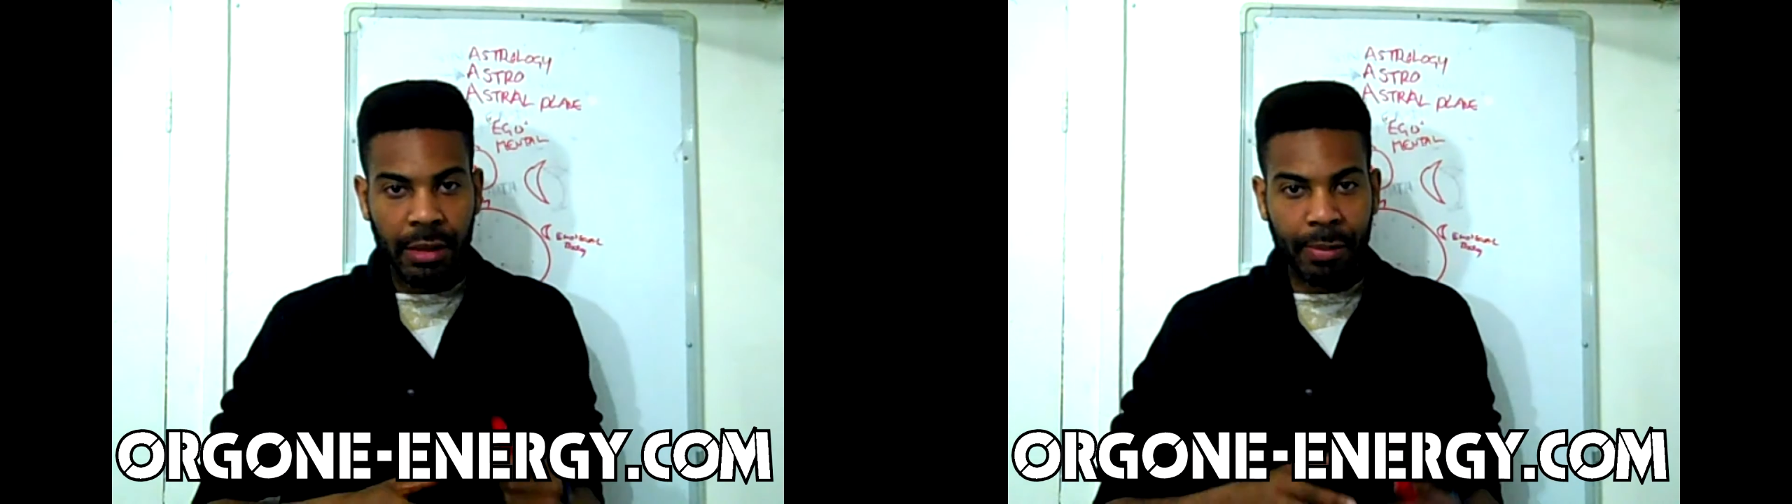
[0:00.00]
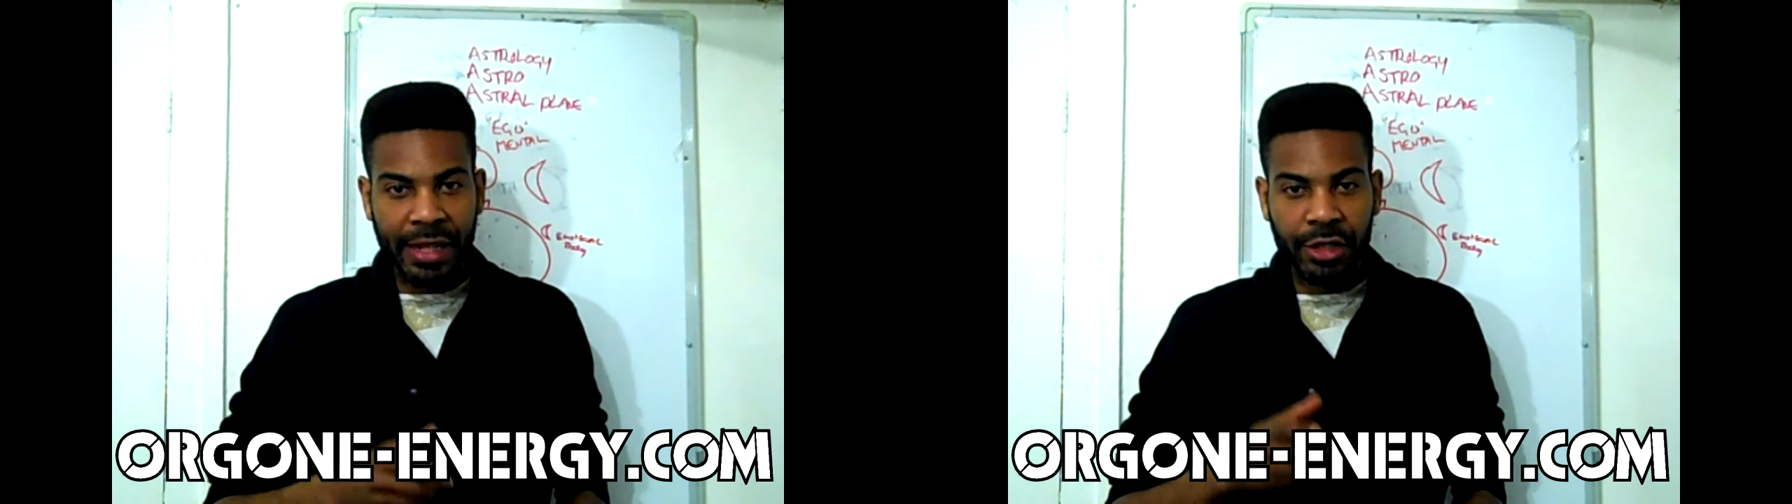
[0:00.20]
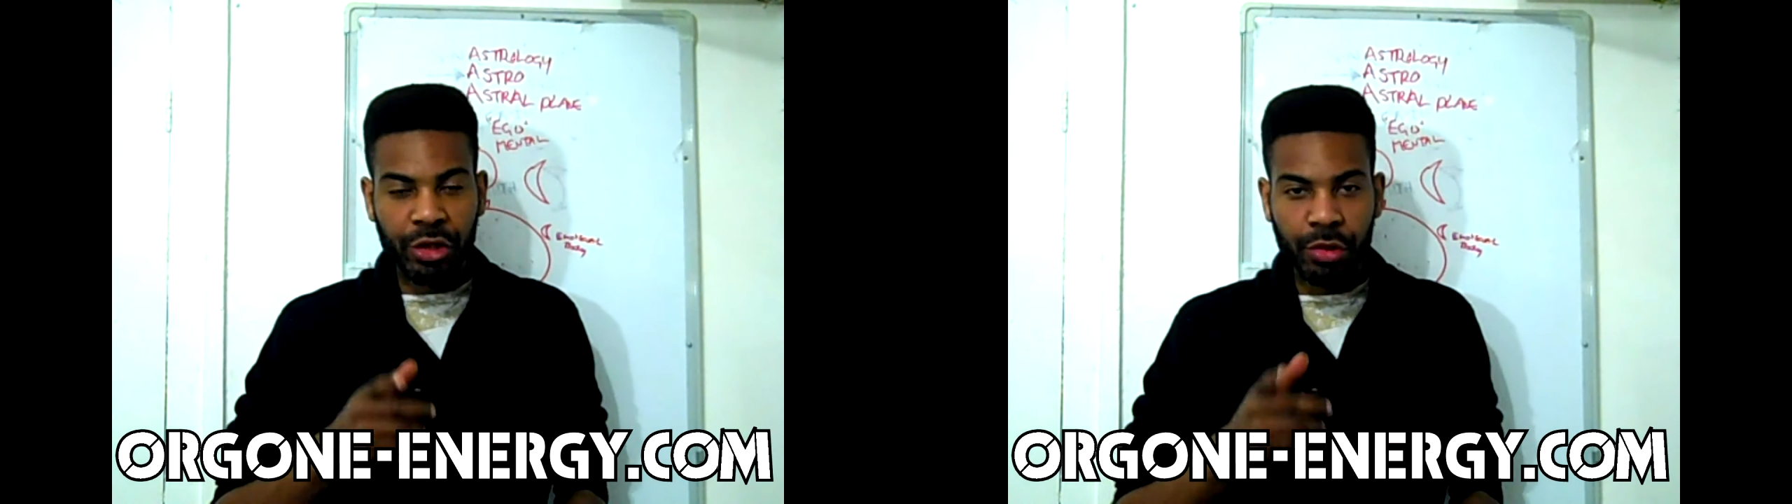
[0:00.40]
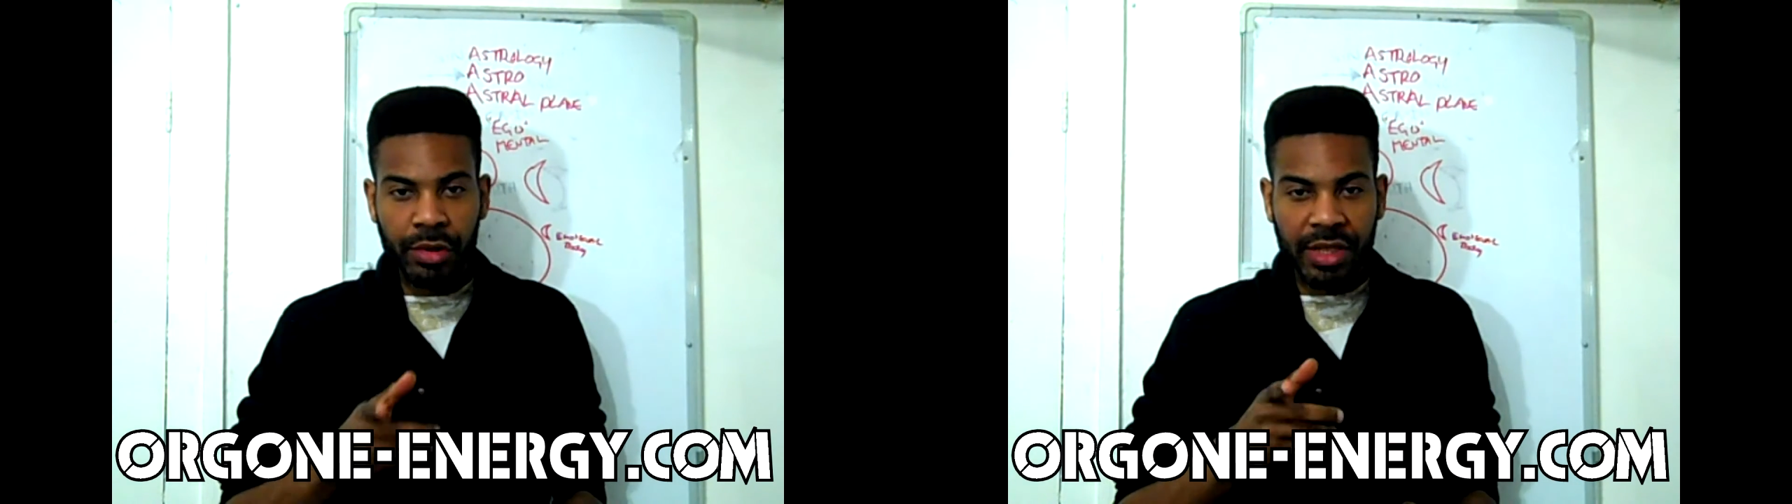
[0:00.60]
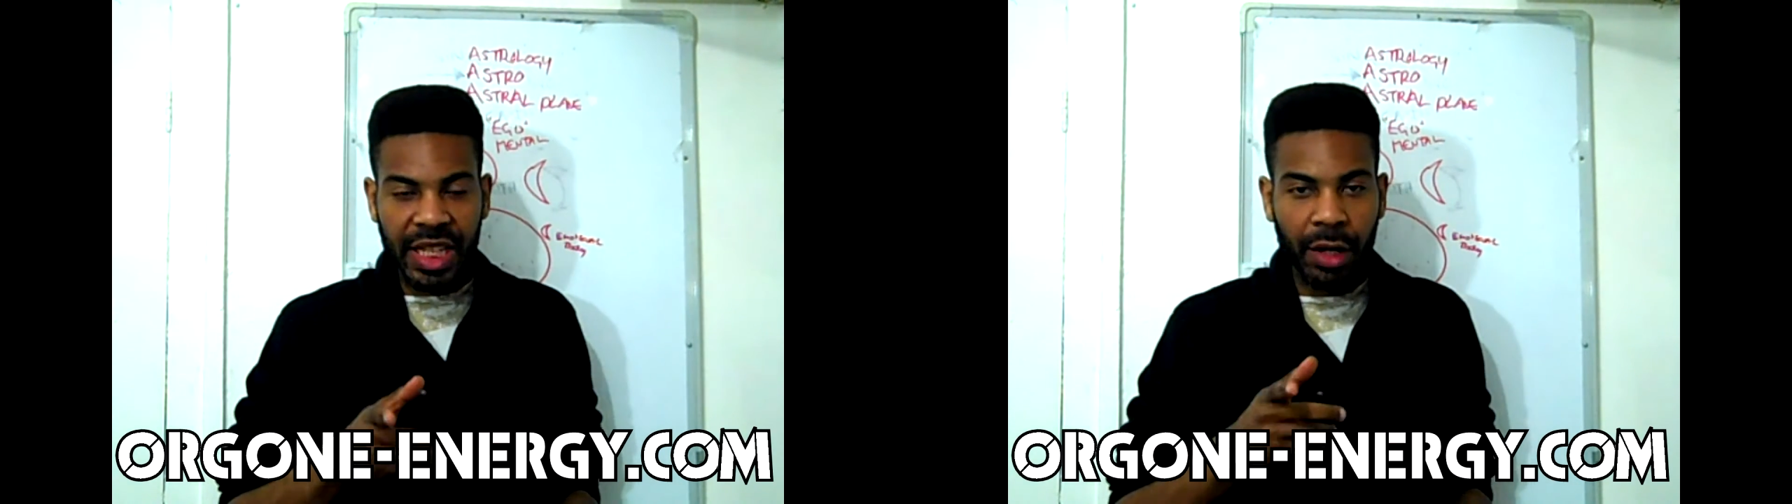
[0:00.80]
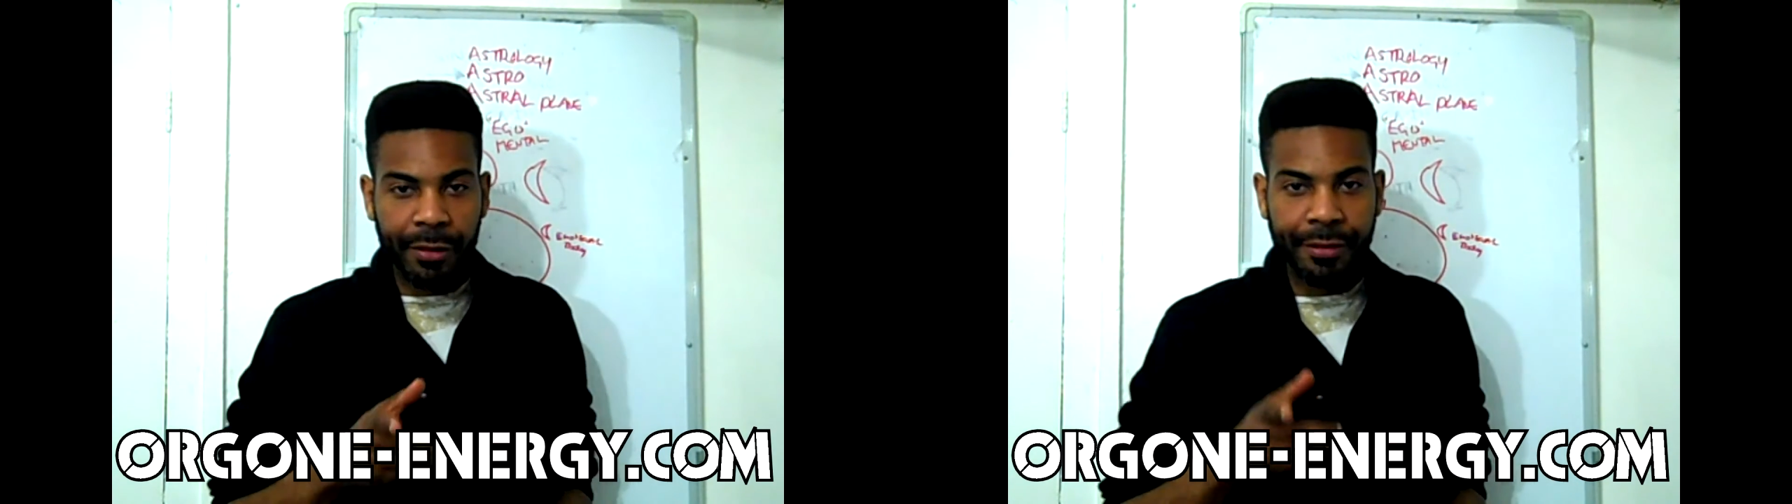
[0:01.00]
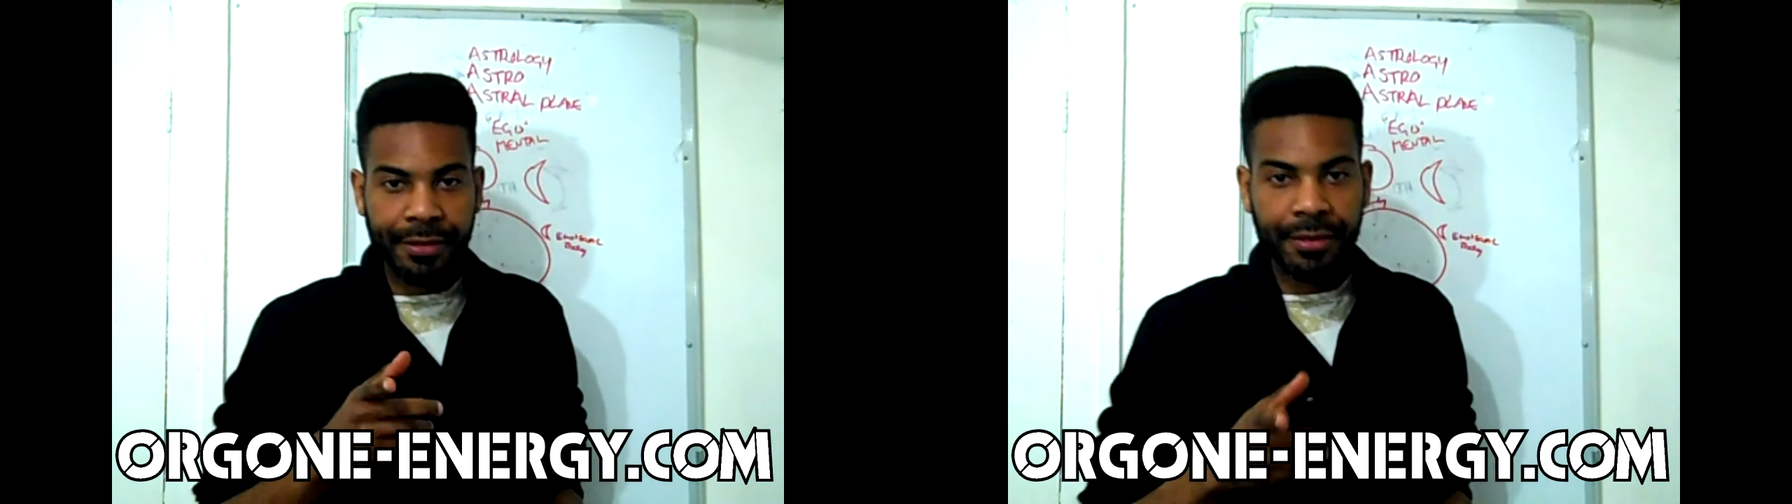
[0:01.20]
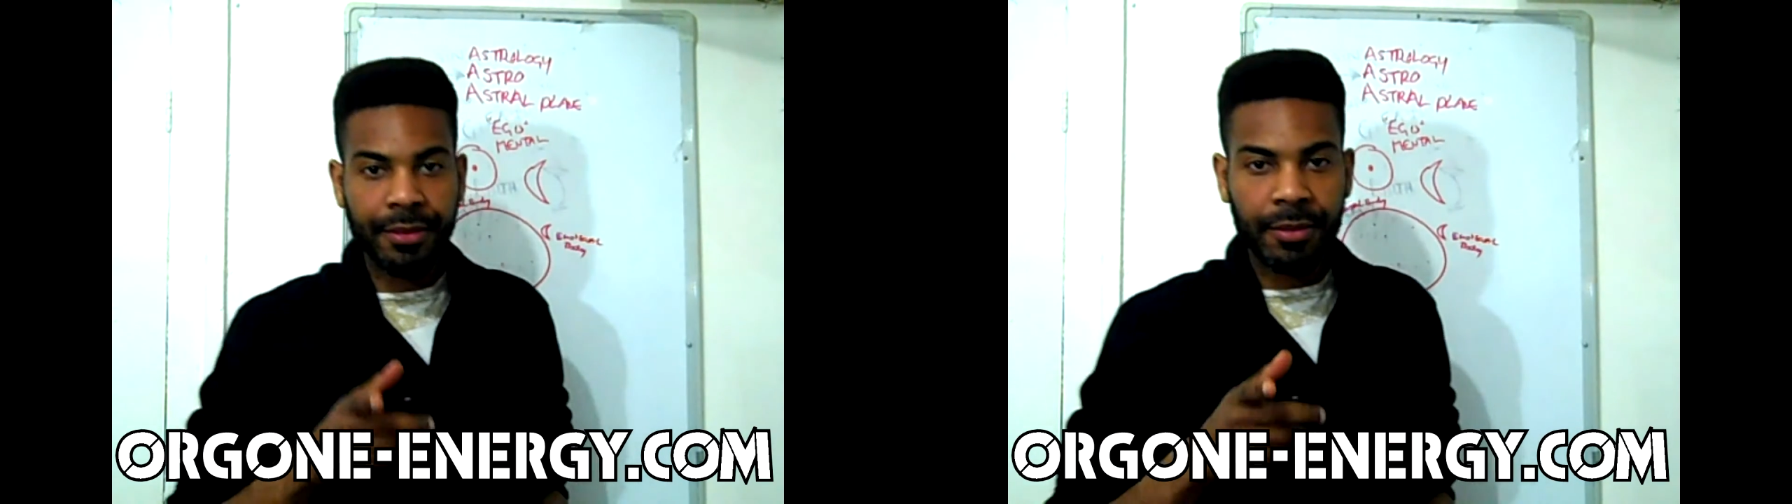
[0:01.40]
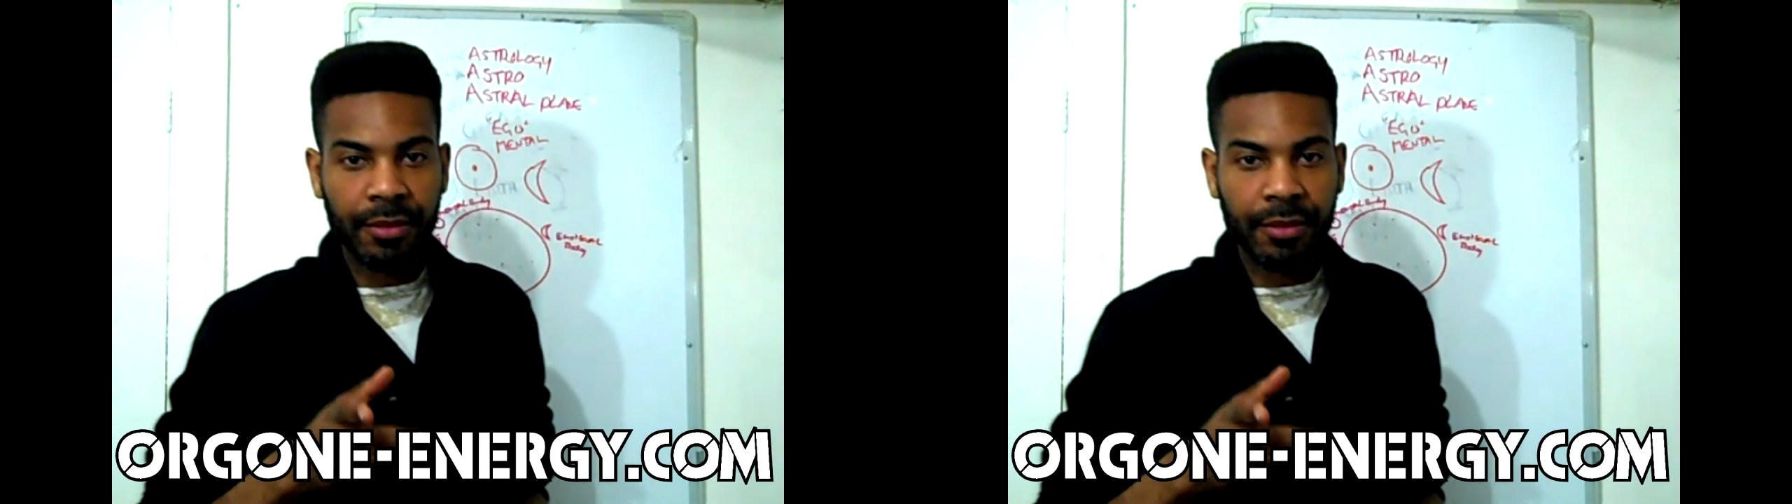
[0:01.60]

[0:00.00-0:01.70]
But the true self,